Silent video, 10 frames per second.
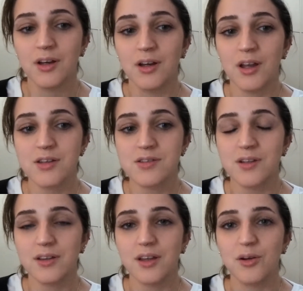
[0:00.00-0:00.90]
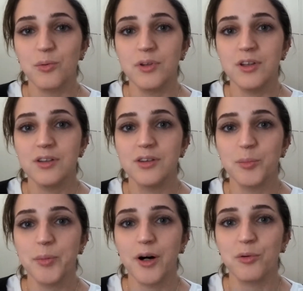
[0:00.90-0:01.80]
And it's not like we need the
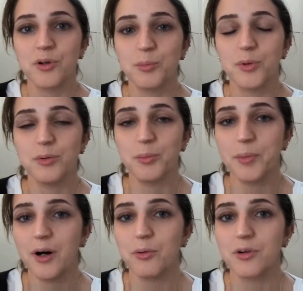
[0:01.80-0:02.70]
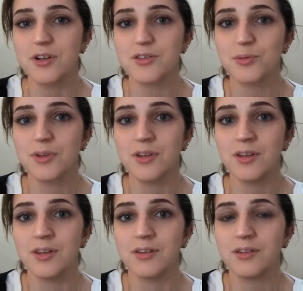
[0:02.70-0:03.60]
power, but the power is
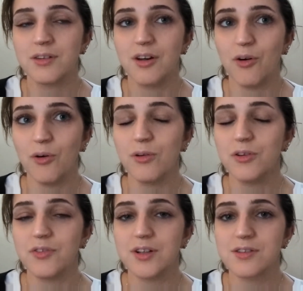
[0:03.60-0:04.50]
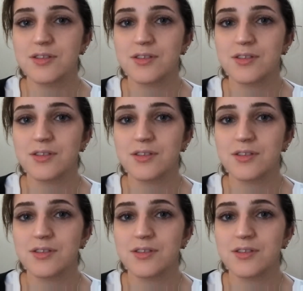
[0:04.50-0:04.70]
within all of us.